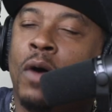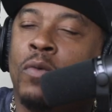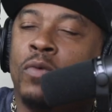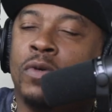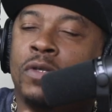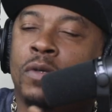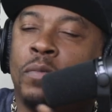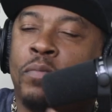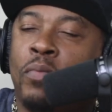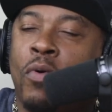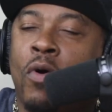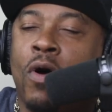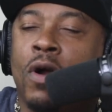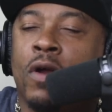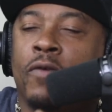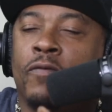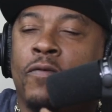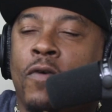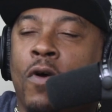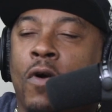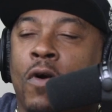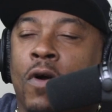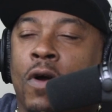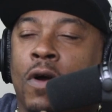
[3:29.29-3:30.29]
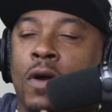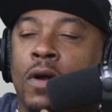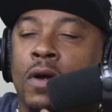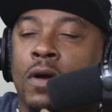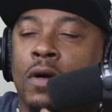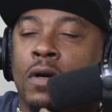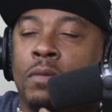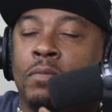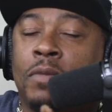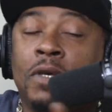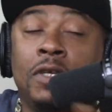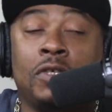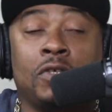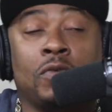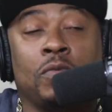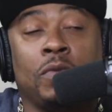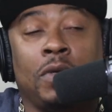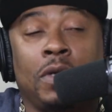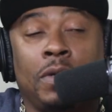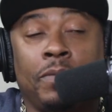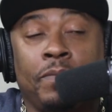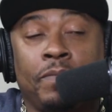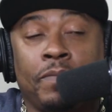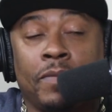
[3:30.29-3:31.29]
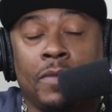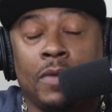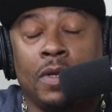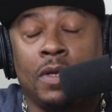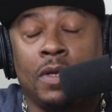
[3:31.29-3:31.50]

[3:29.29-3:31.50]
that was a part of our history.